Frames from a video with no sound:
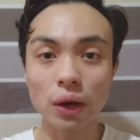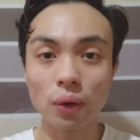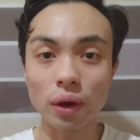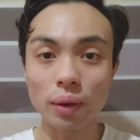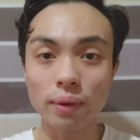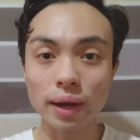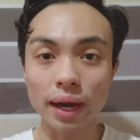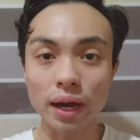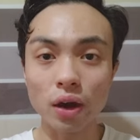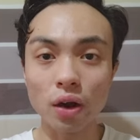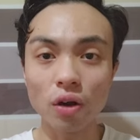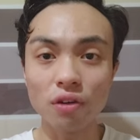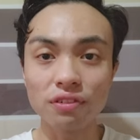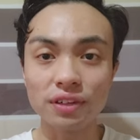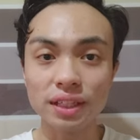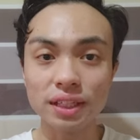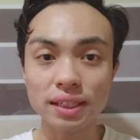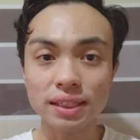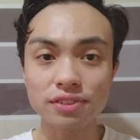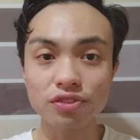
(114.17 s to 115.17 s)
whereby all
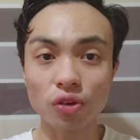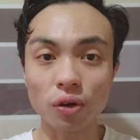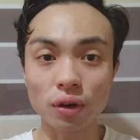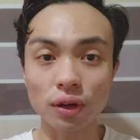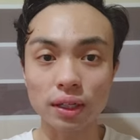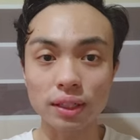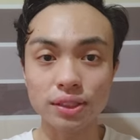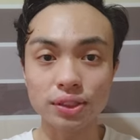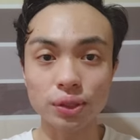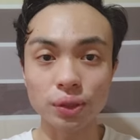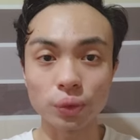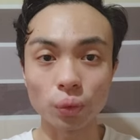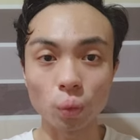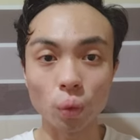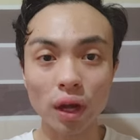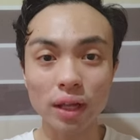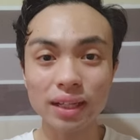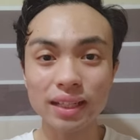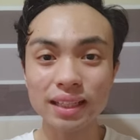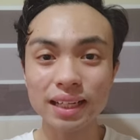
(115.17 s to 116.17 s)
of us focus on
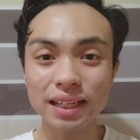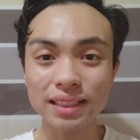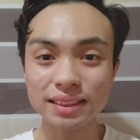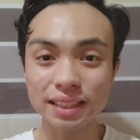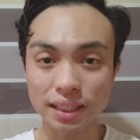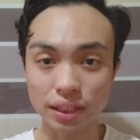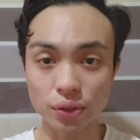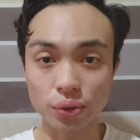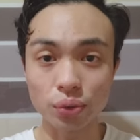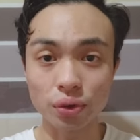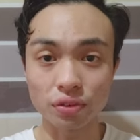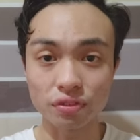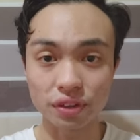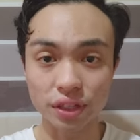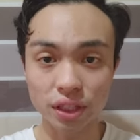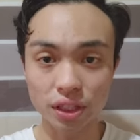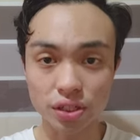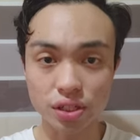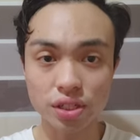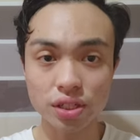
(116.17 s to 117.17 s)
one class until we
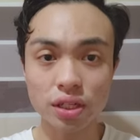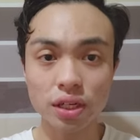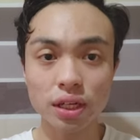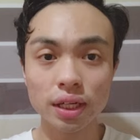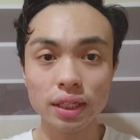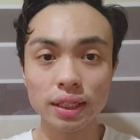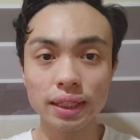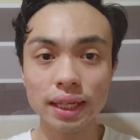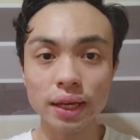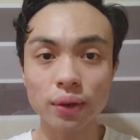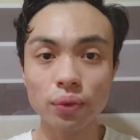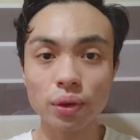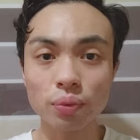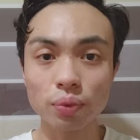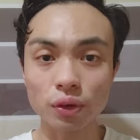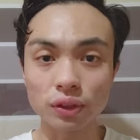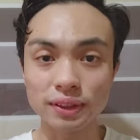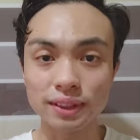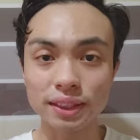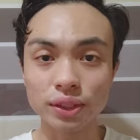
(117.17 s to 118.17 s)
finish. Then we
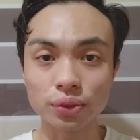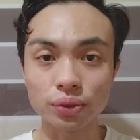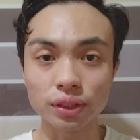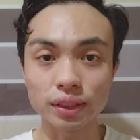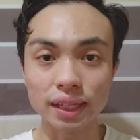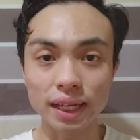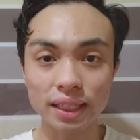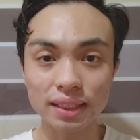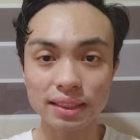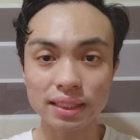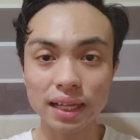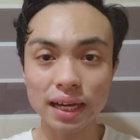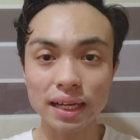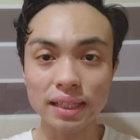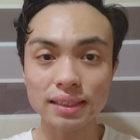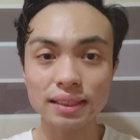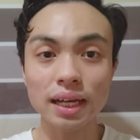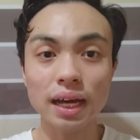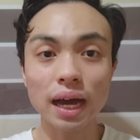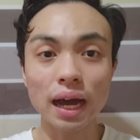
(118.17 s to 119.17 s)
proceed to the next
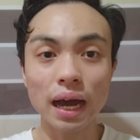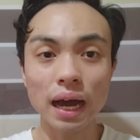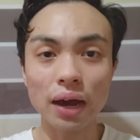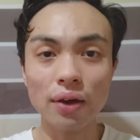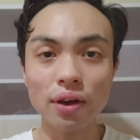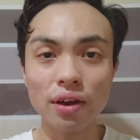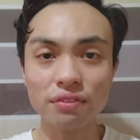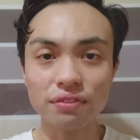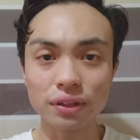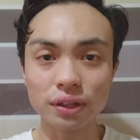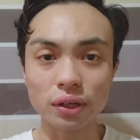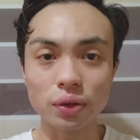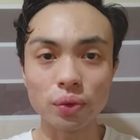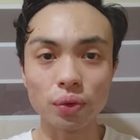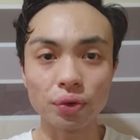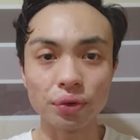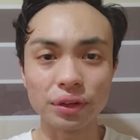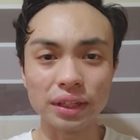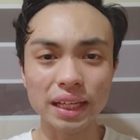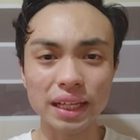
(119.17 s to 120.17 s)
class. However,
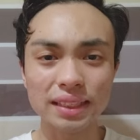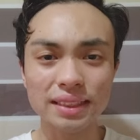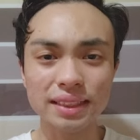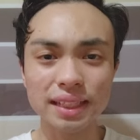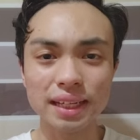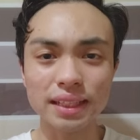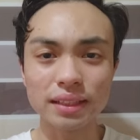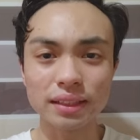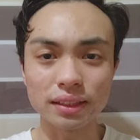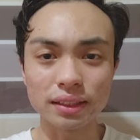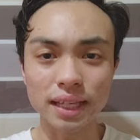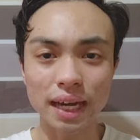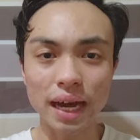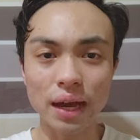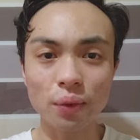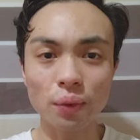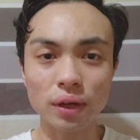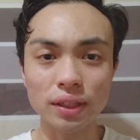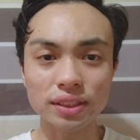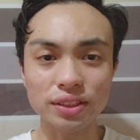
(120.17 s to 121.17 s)
we realized that the
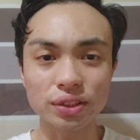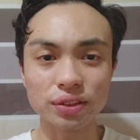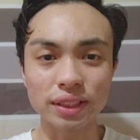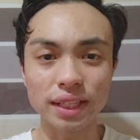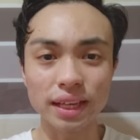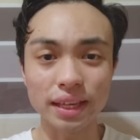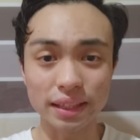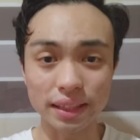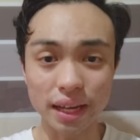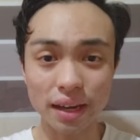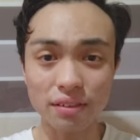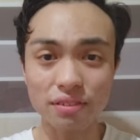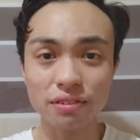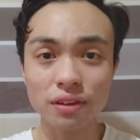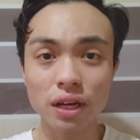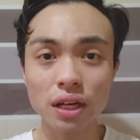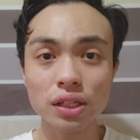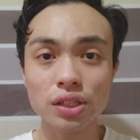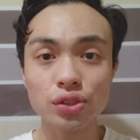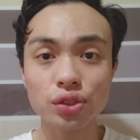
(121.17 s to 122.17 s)
time was not that enough,
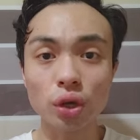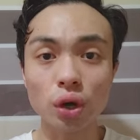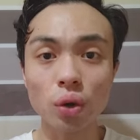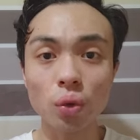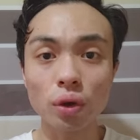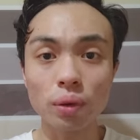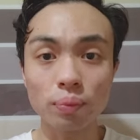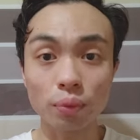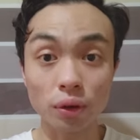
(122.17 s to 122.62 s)
so we